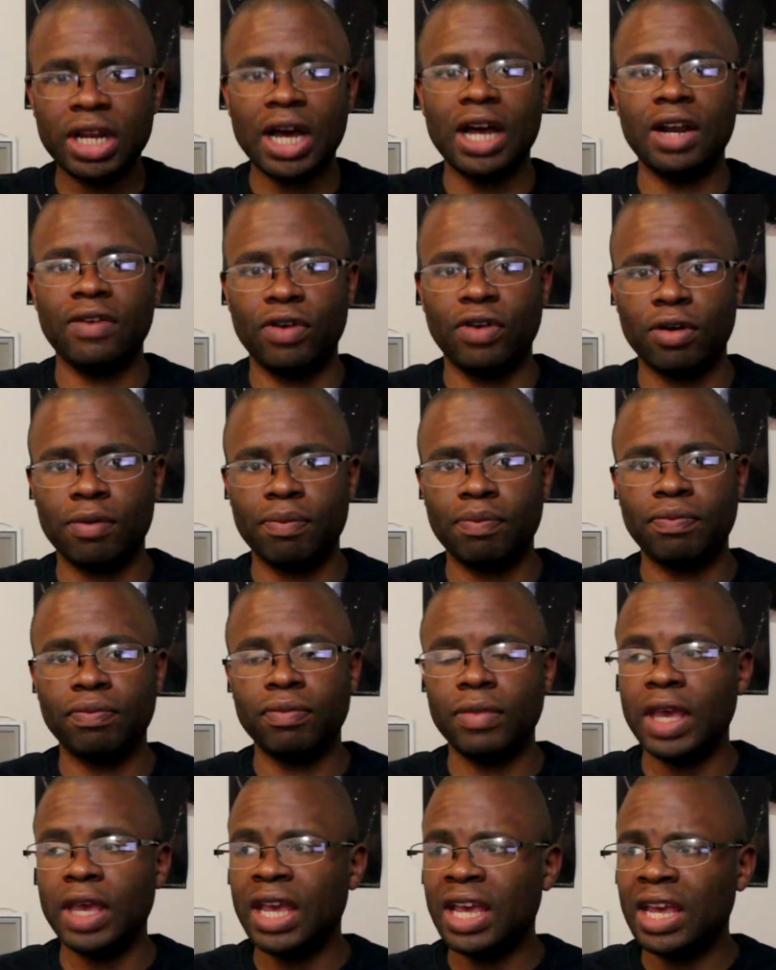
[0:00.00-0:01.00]
it out of her.
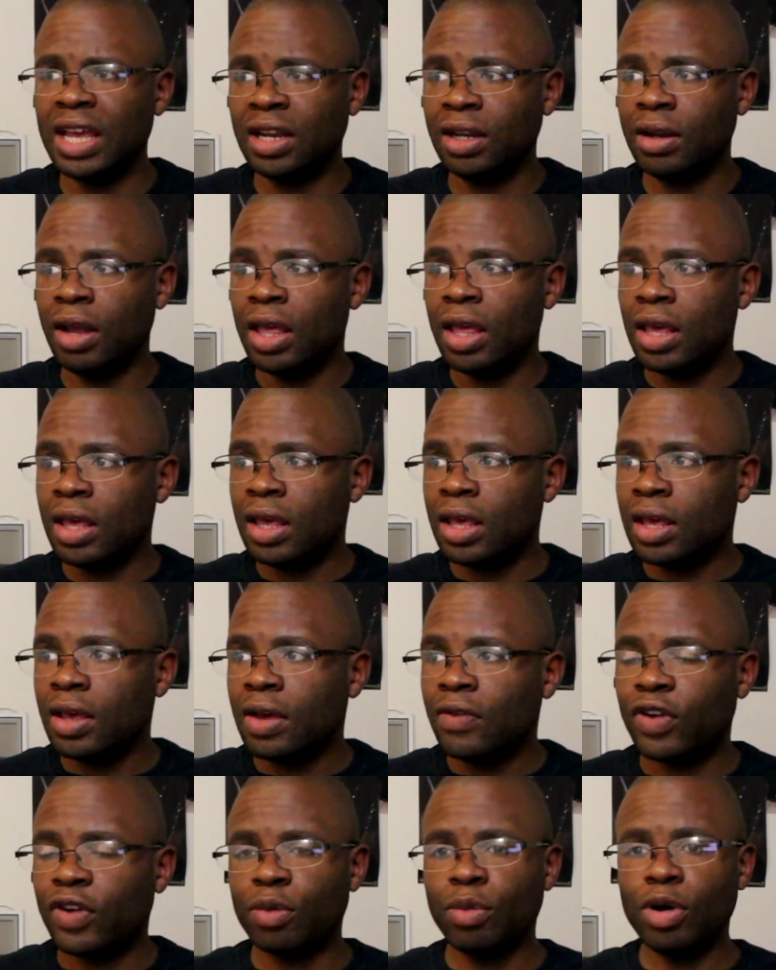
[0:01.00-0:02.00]
And
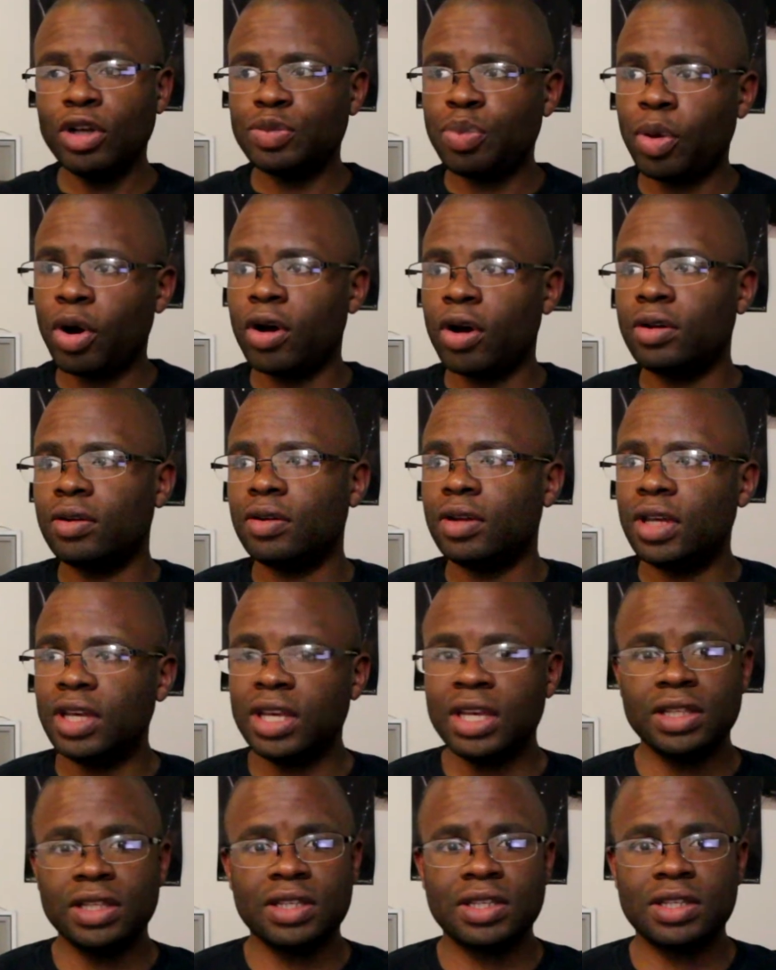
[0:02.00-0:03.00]
for the most part,
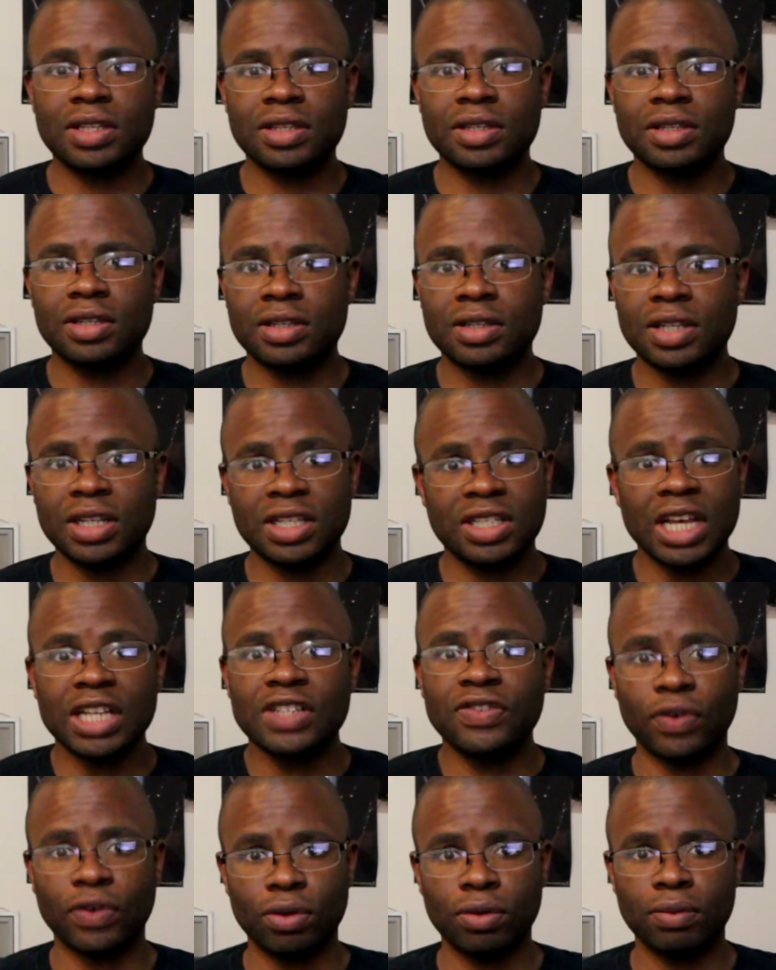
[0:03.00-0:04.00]
it's
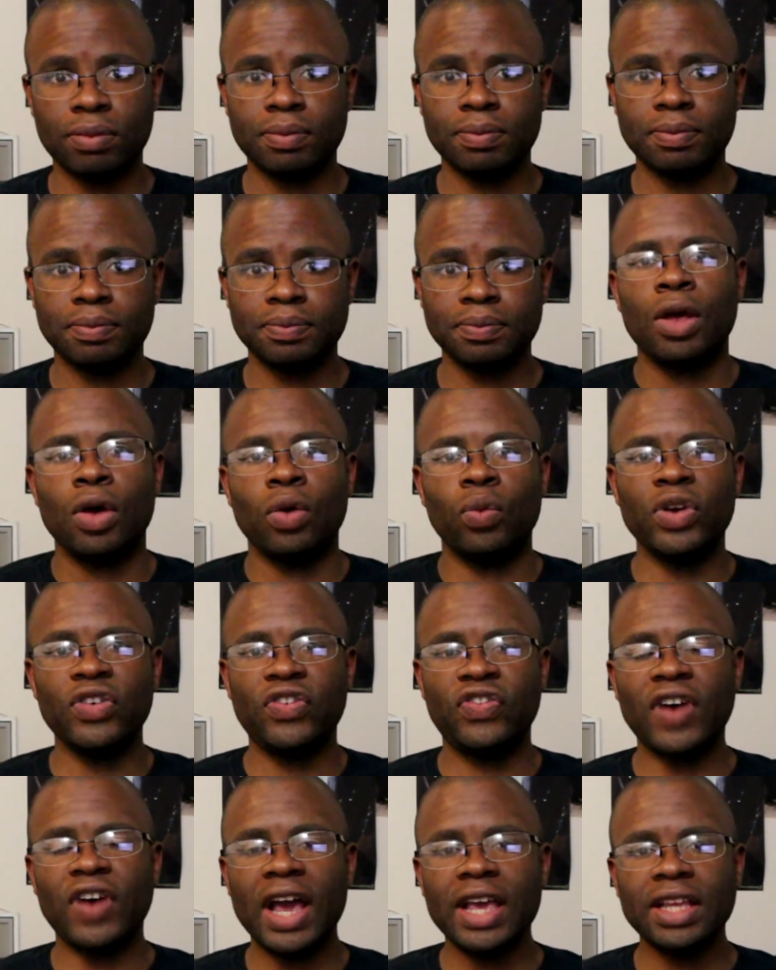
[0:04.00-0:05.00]
successful. We
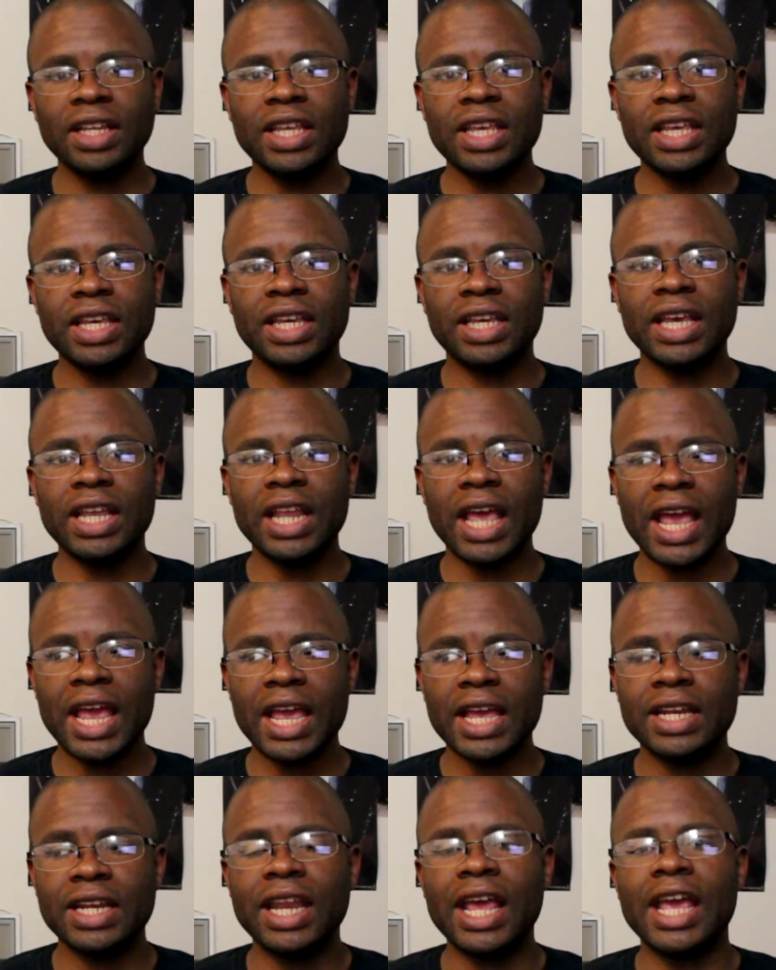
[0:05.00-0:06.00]
finally get
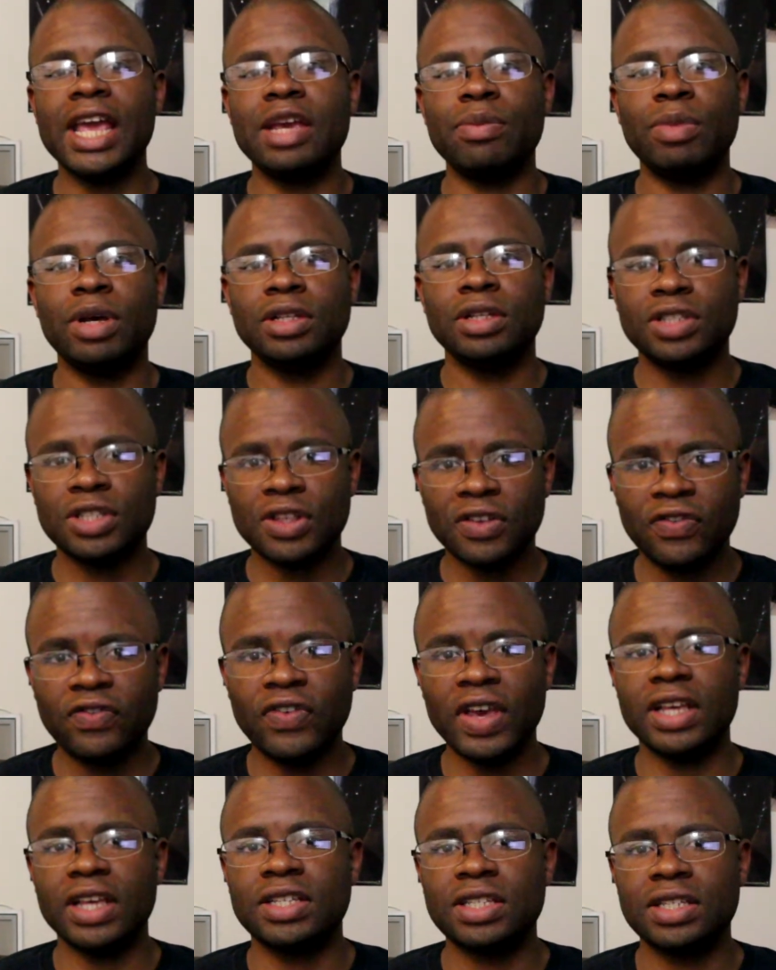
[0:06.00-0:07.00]
a name to the
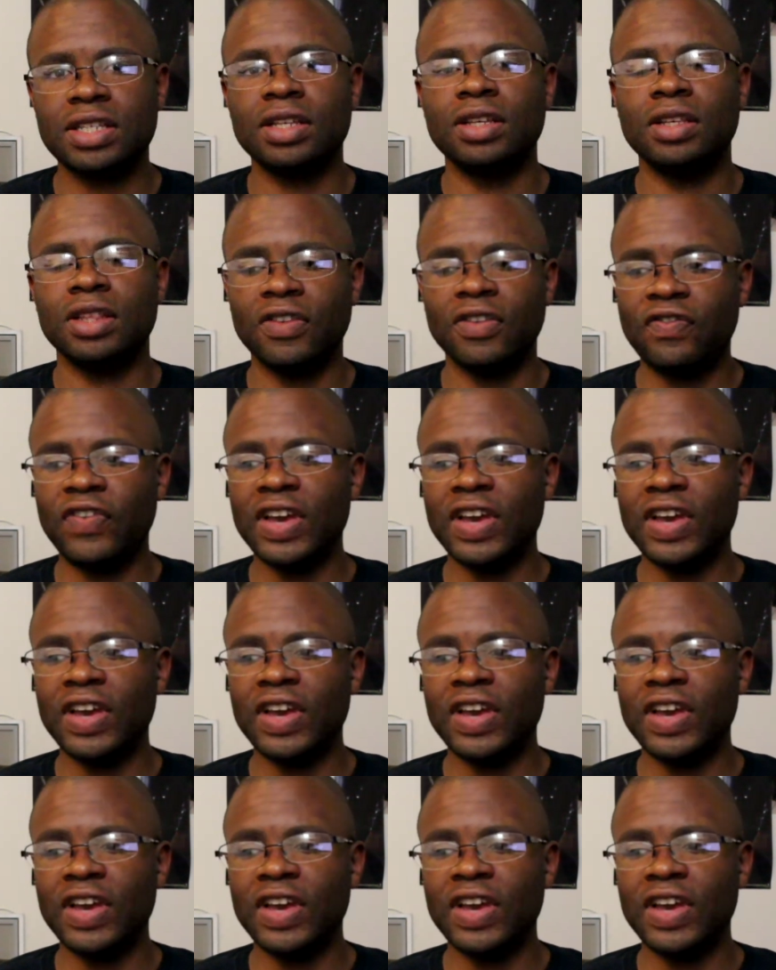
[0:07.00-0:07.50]
face. The